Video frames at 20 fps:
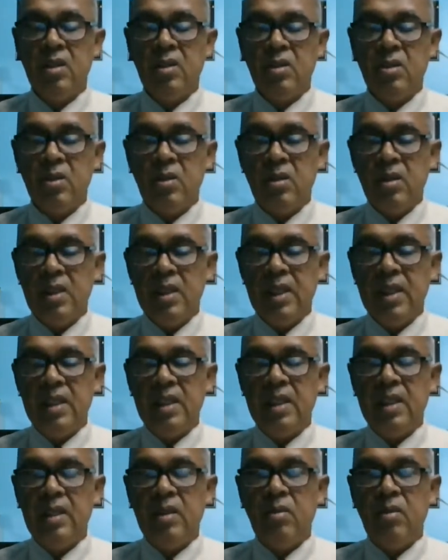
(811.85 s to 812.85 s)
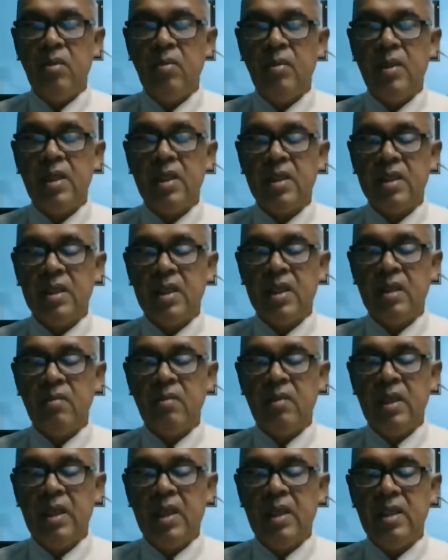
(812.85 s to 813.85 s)
so that he will make some
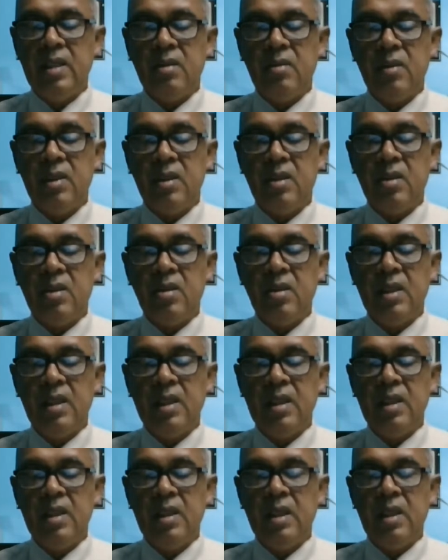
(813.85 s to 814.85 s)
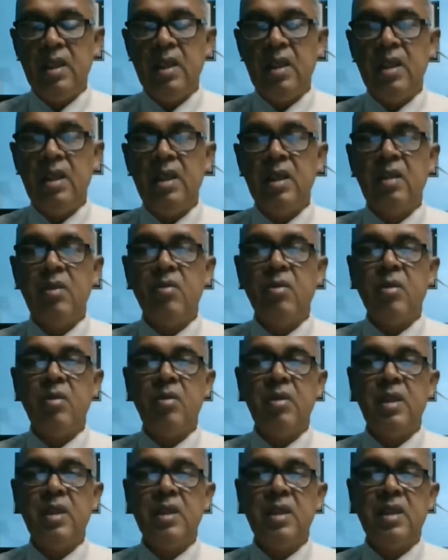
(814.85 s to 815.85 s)
arrangement so that the
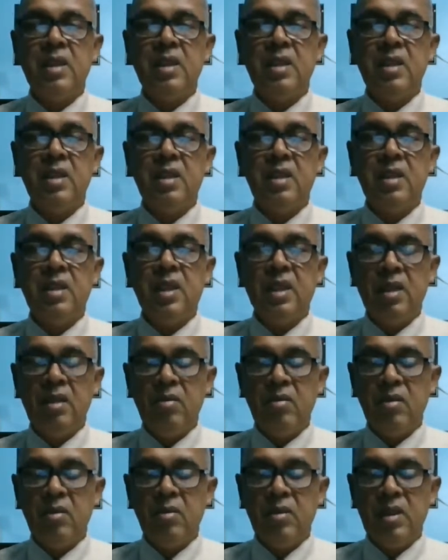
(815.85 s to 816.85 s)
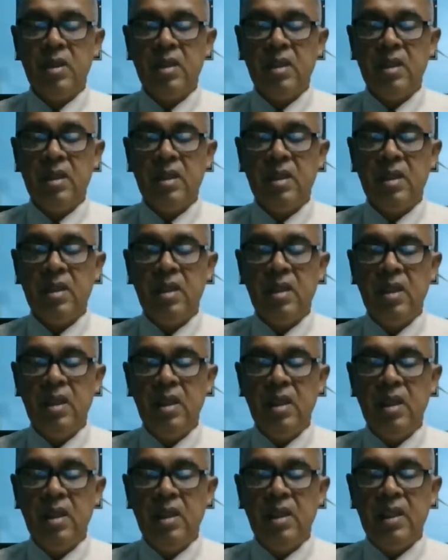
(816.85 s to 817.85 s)
drug information
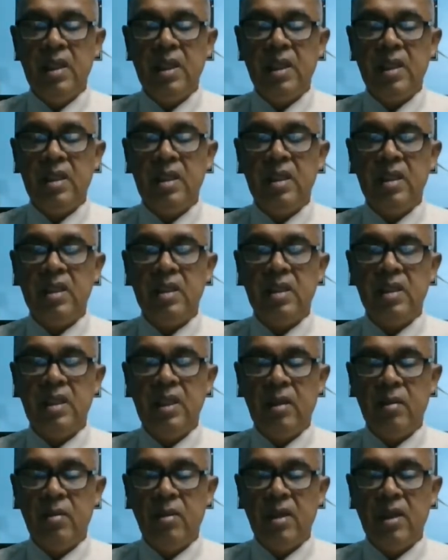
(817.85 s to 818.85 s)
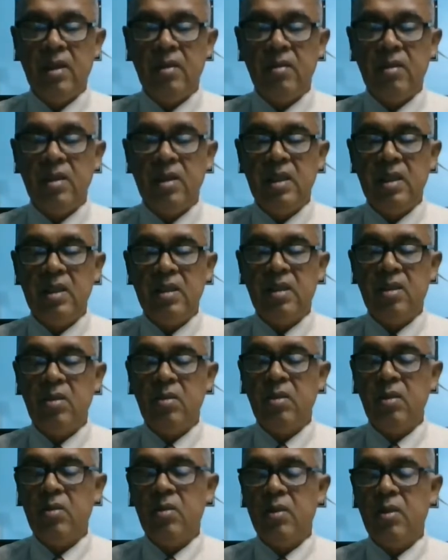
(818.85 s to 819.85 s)
that is developed is to
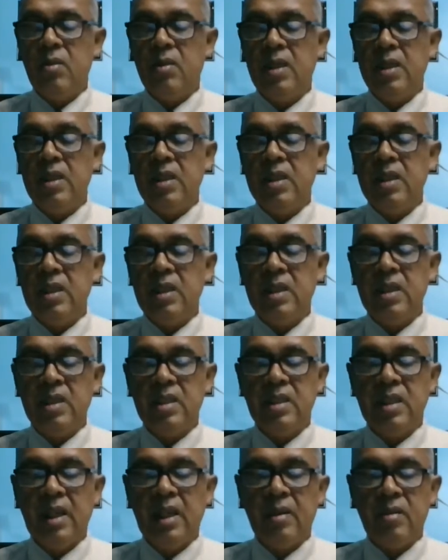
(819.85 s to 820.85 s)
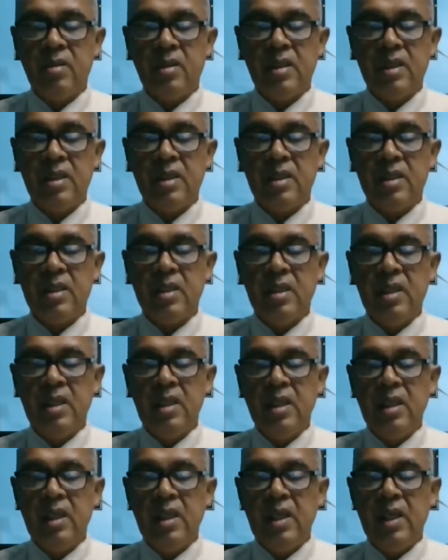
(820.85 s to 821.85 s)
be provided in his absence
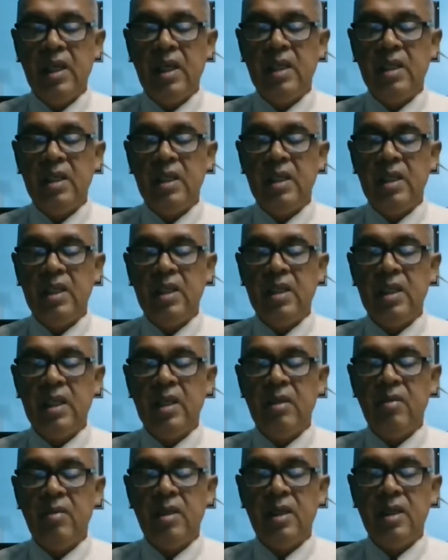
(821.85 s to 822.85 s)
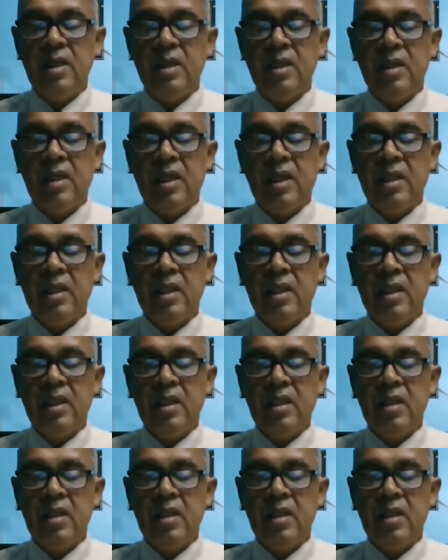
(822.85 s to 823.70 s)
at any time rather